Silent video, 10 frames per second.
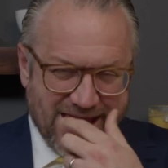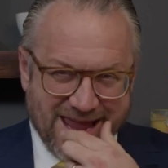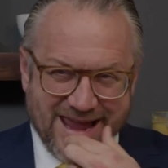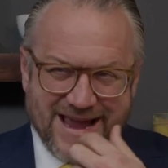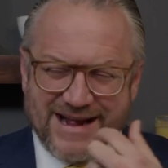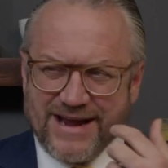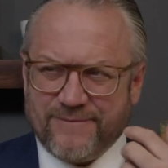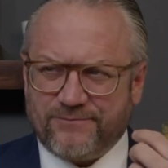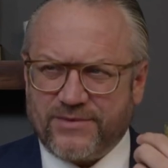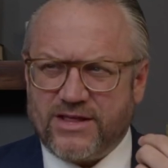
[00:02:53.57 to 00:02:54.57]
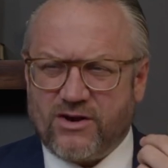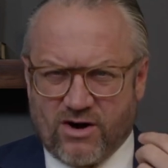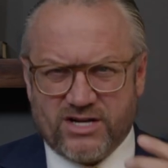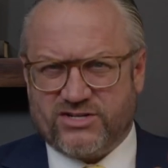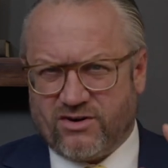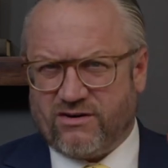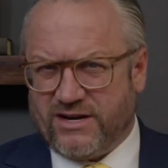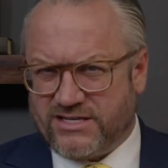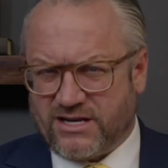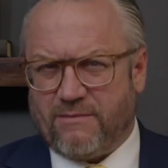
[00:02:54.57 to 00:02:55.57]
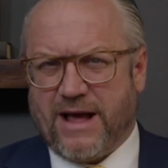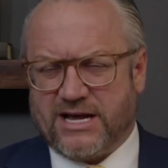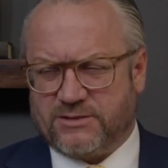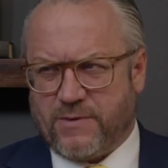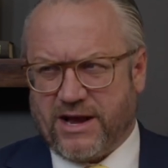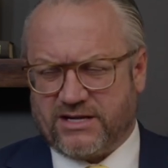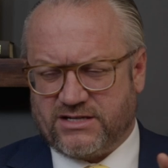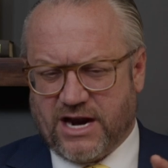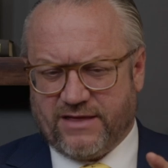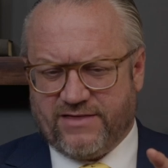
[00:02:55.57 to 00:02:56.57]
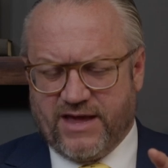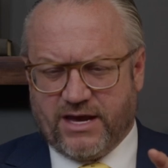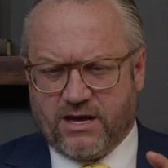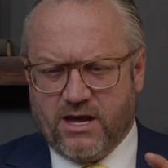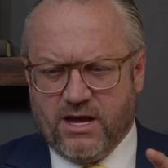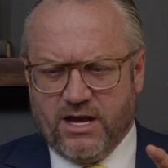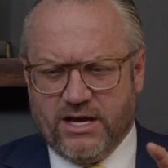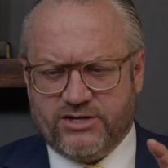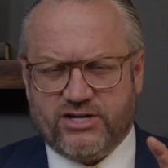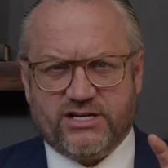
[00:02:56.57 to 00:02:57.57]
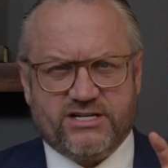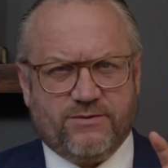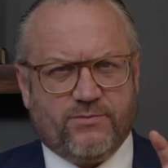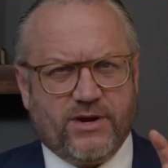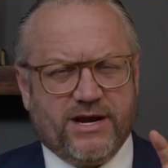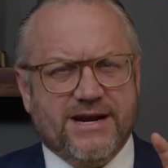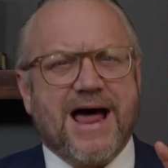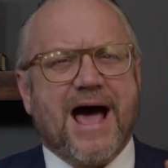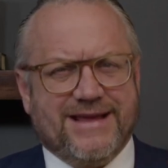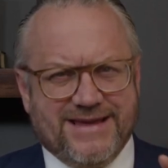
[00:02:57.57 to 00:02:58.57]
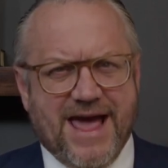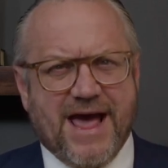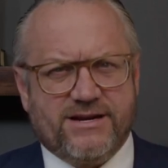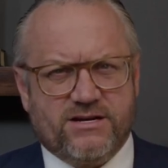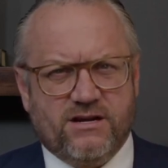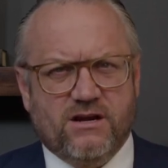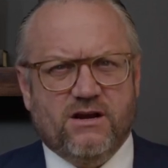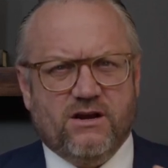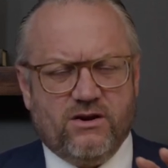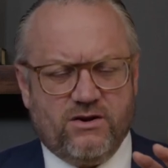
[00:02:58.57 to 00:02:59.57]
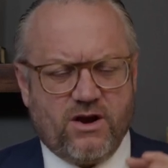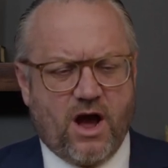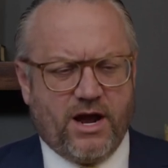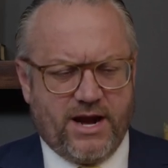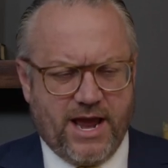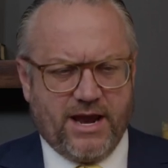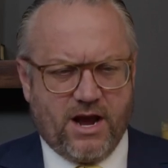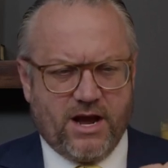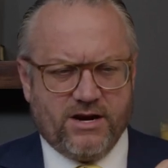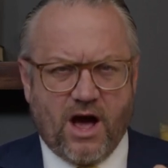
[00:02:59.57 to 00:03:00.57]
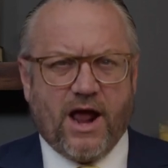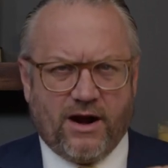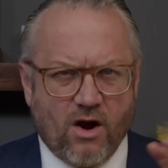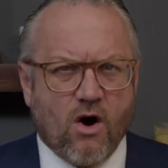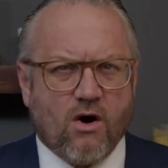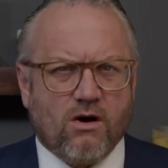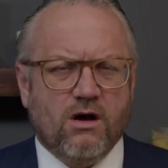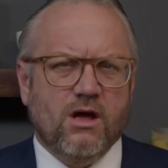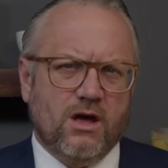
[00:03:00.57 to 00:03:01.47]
And there are certainly some aspects that I think it's just simply a not yet, not a uh, not at all,